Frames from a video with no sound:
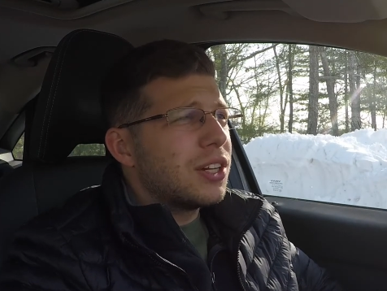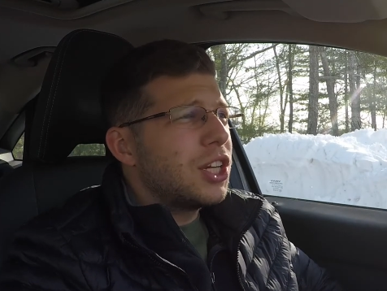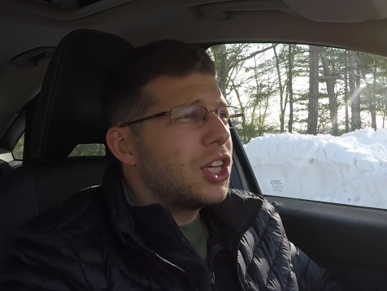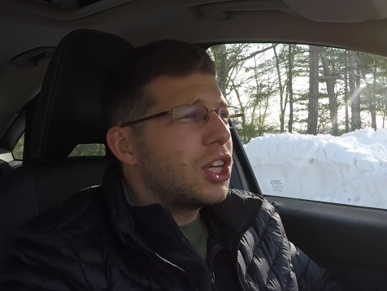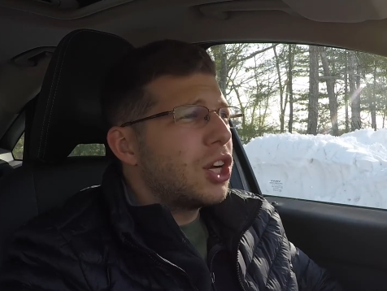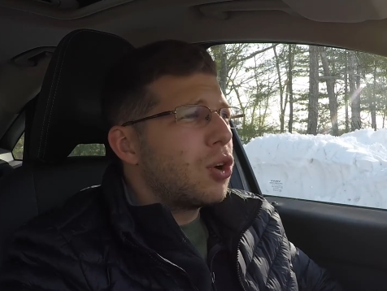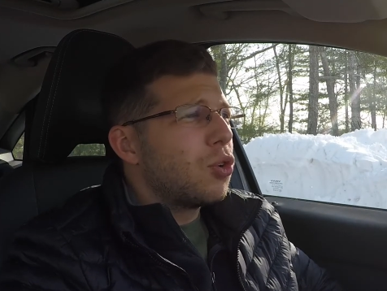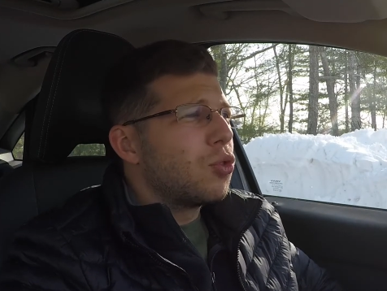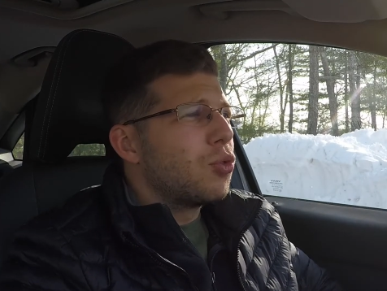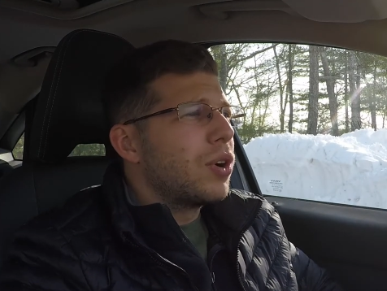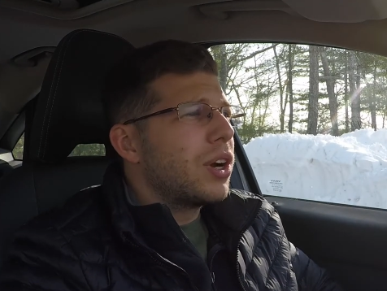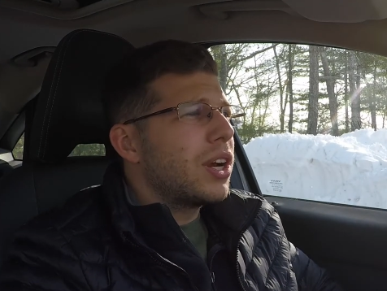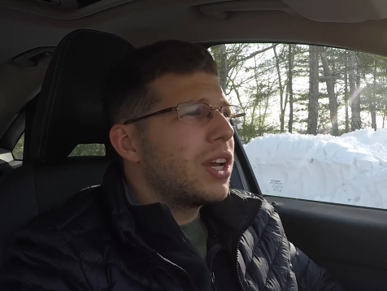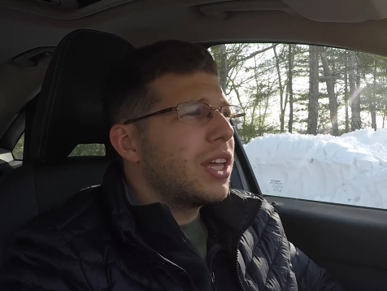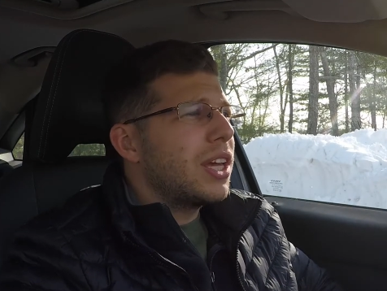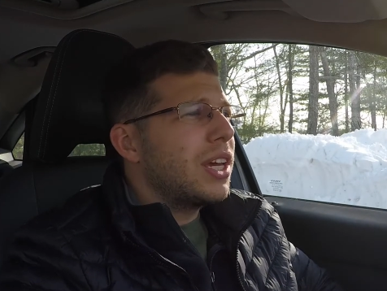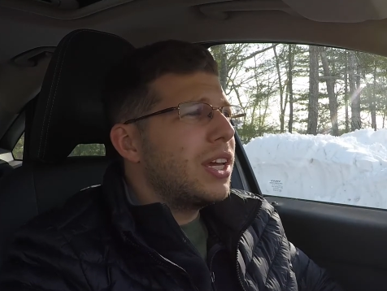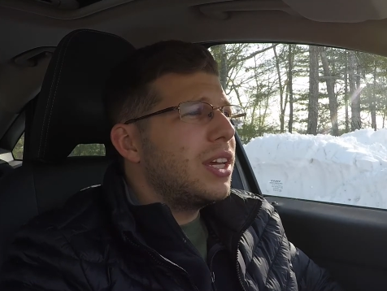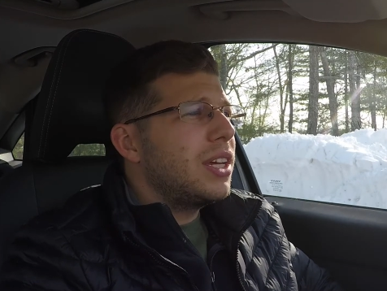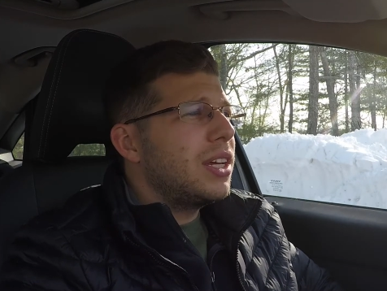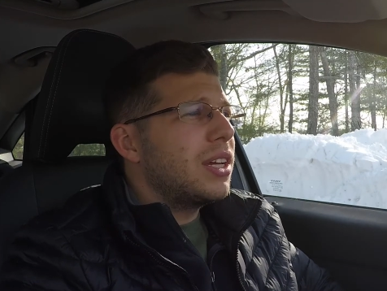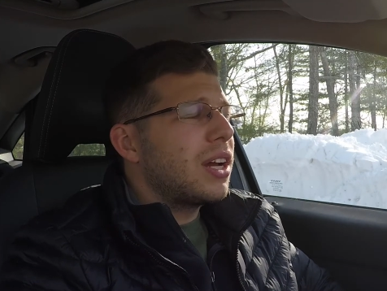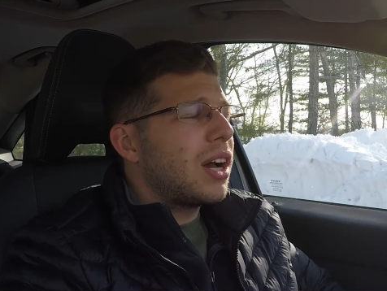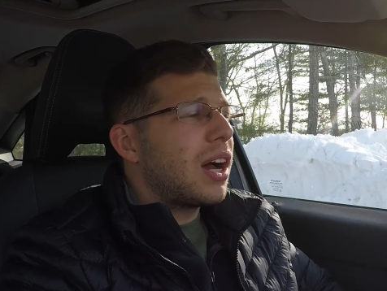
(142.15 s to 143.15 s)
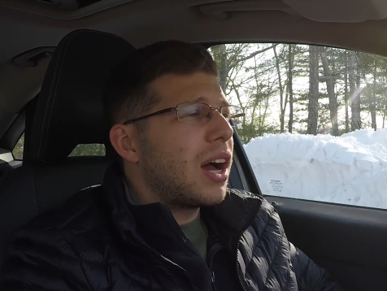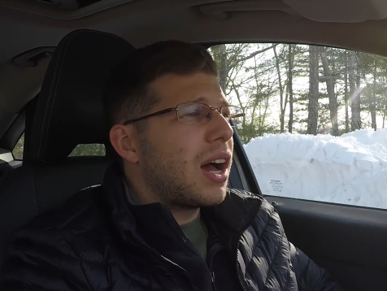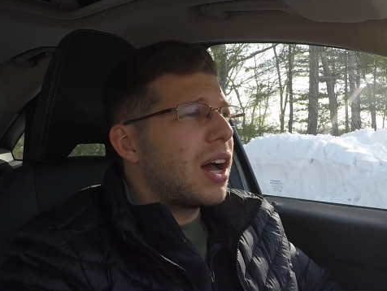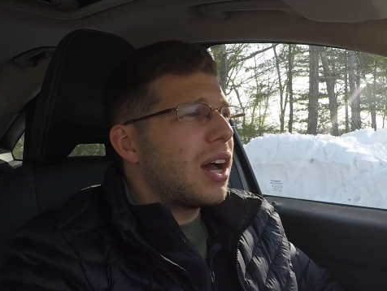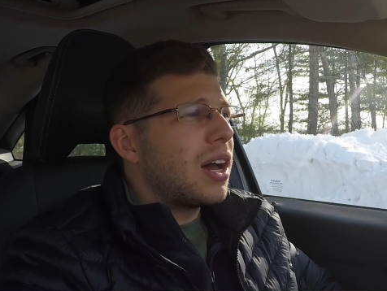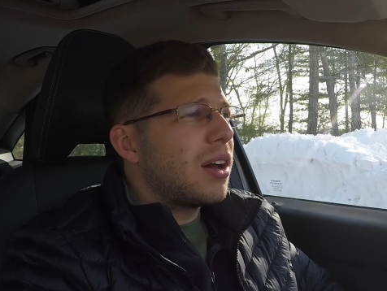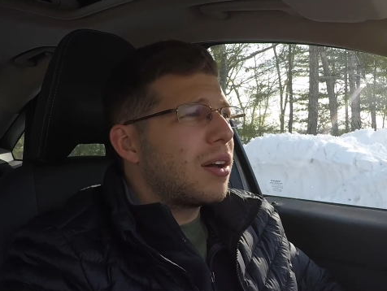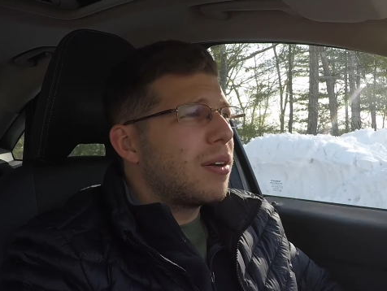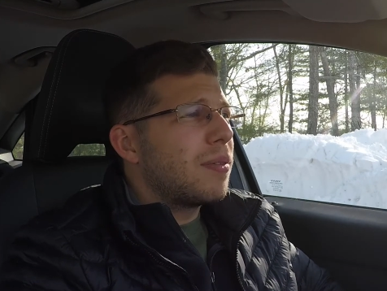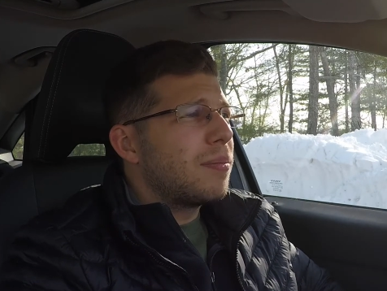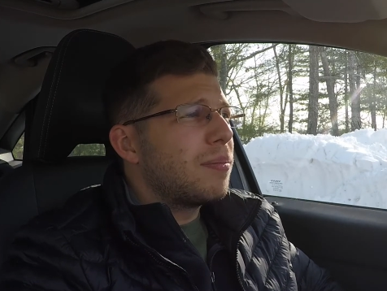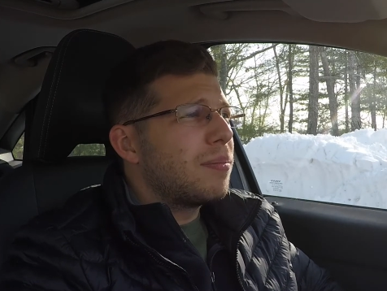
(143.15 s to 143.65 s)
you know, really
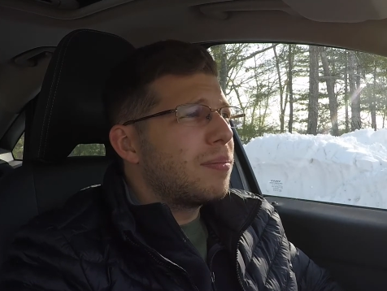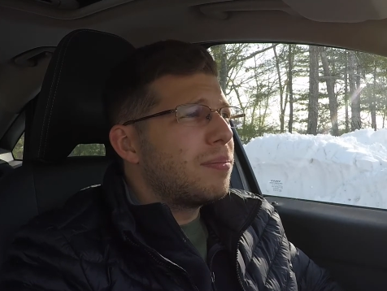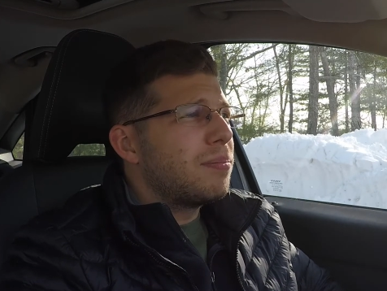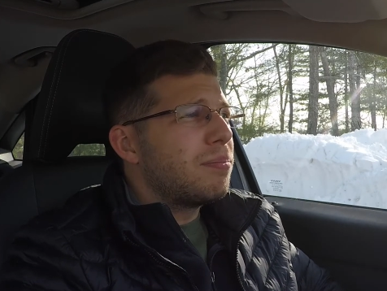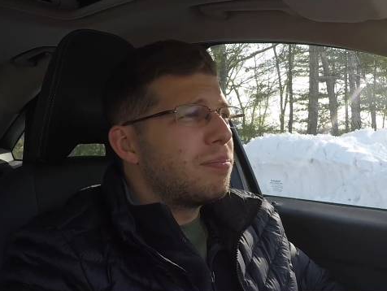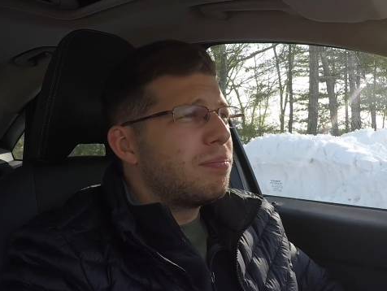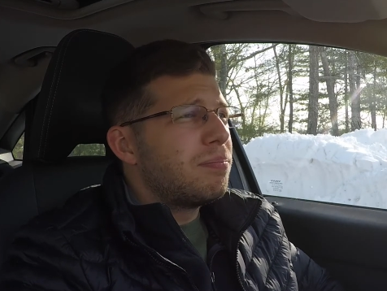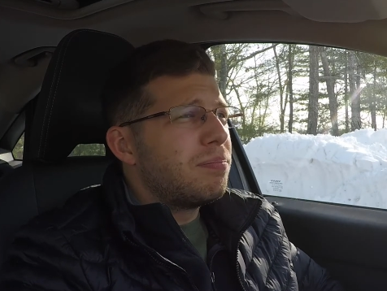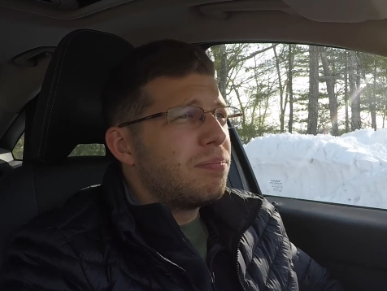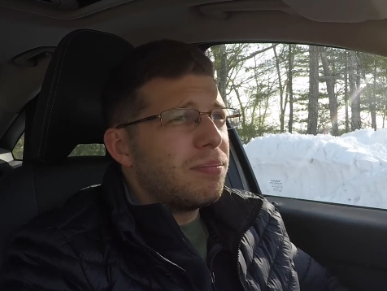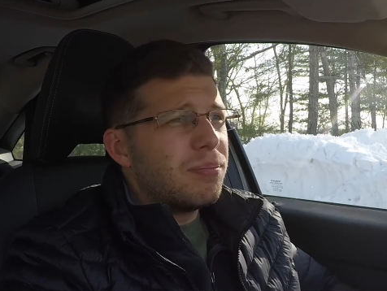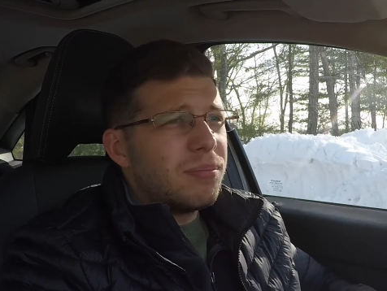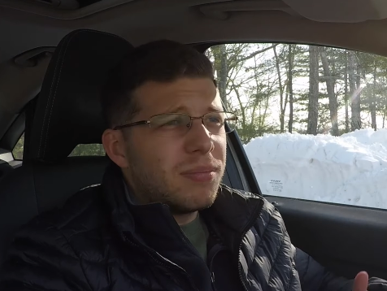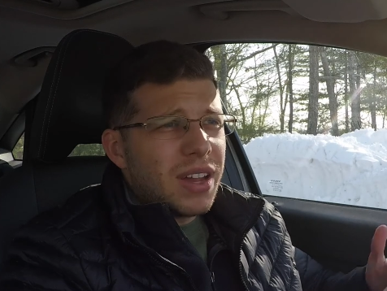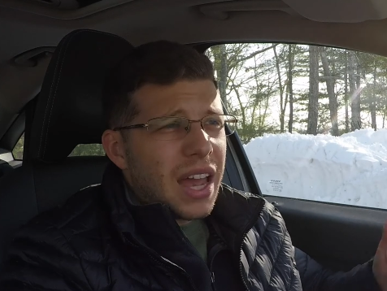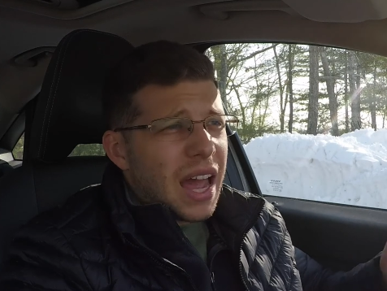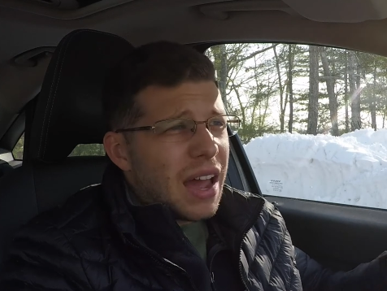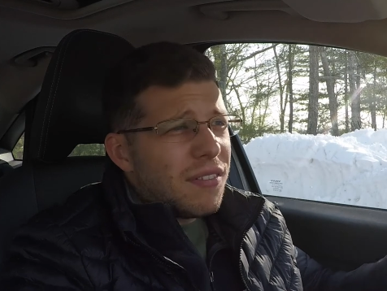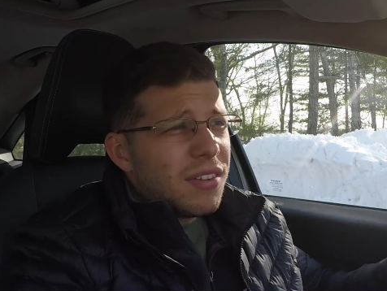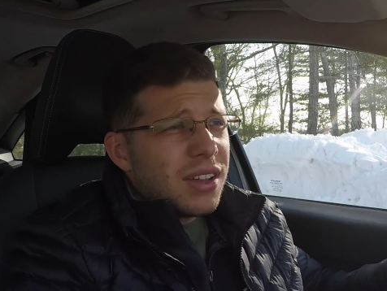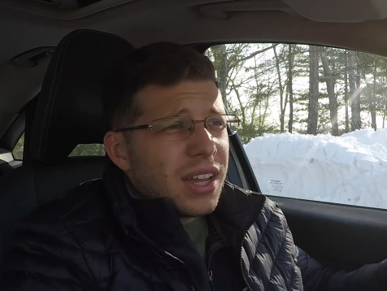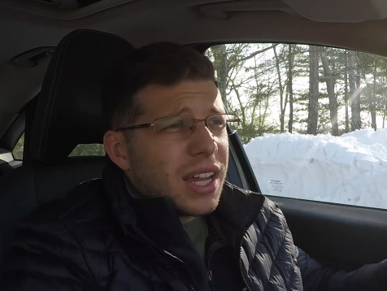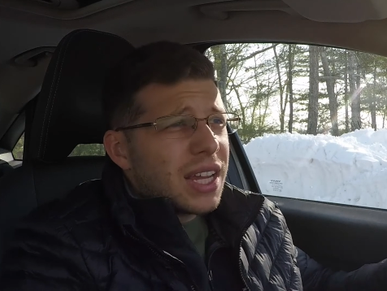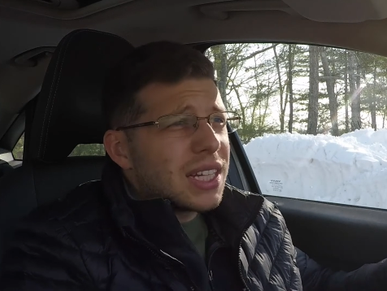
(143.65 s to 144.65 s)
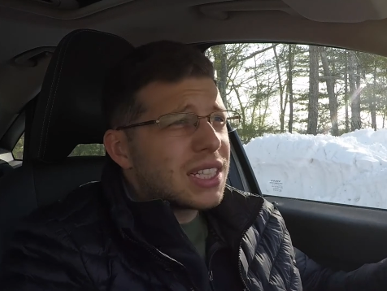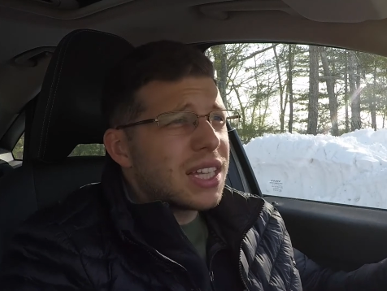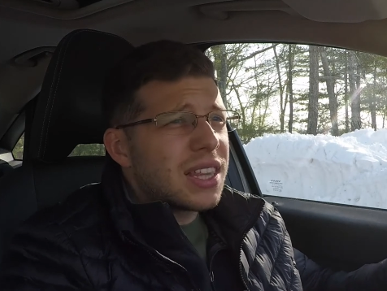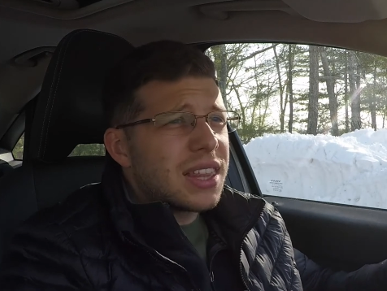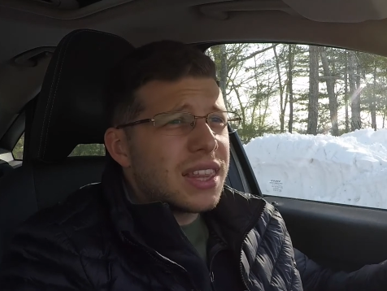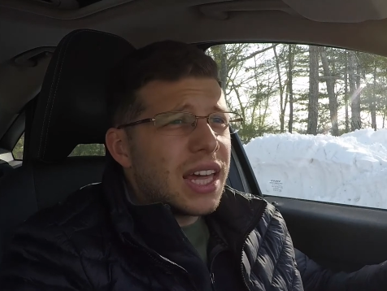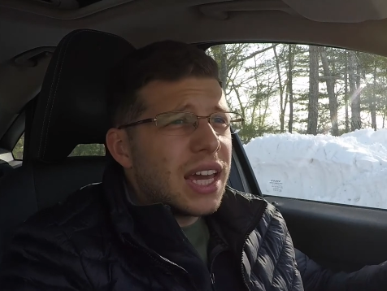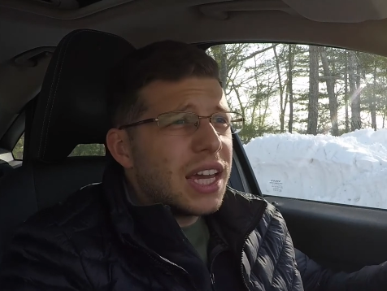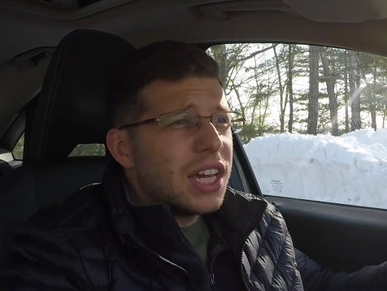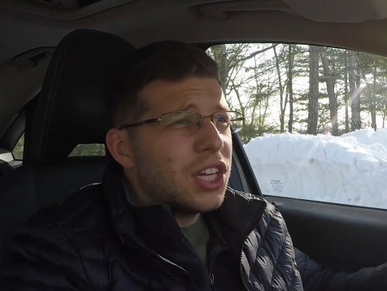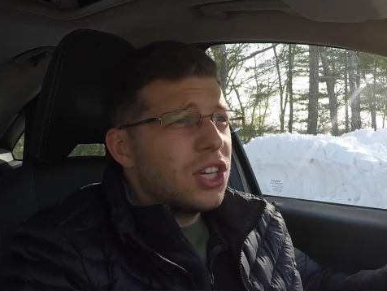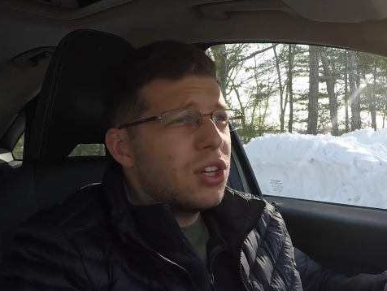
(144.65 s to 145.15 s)
have it like as a
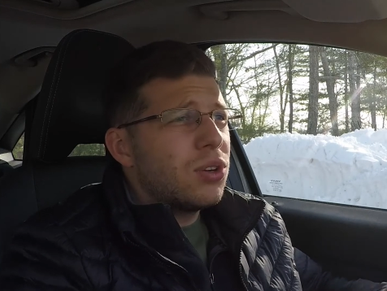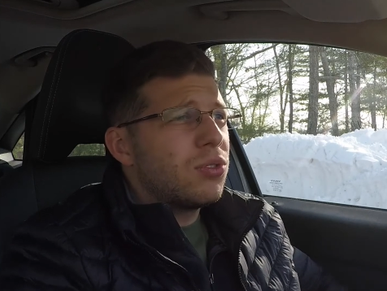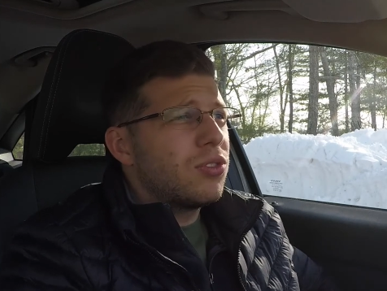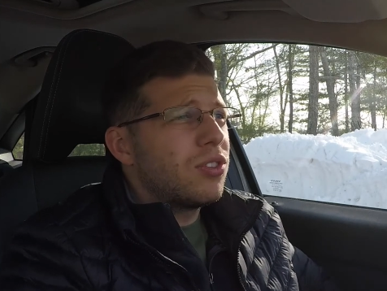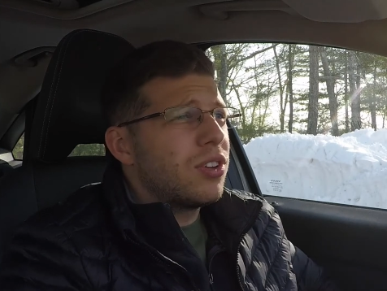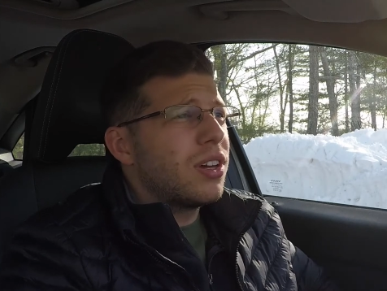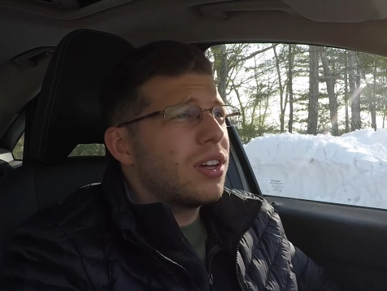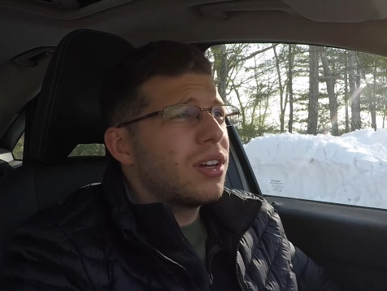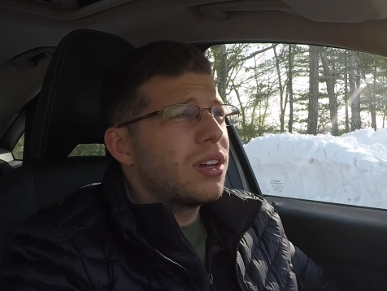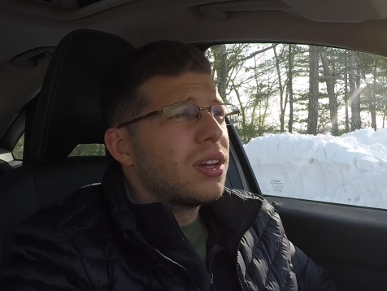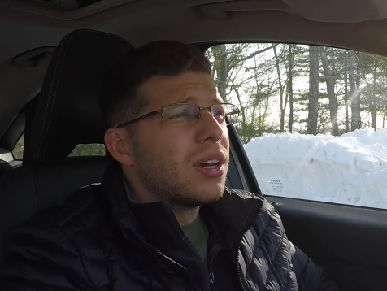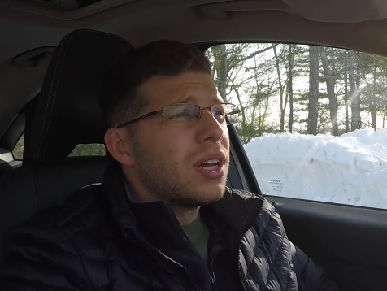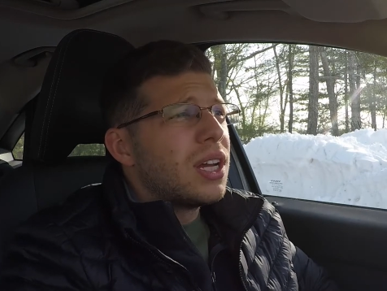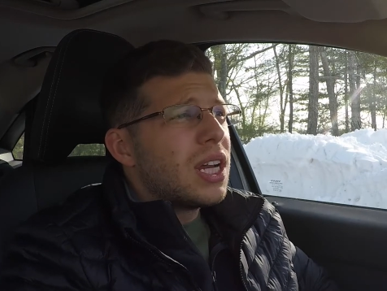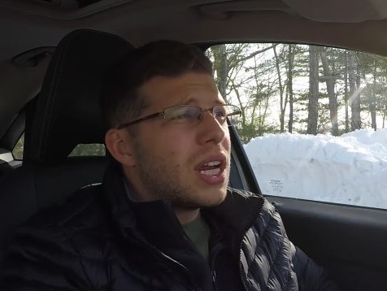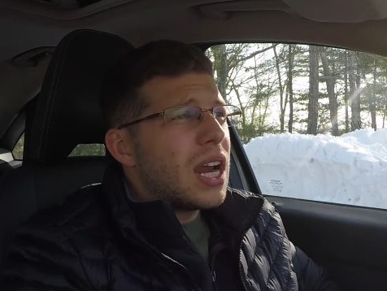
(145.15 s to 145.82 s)
thank you to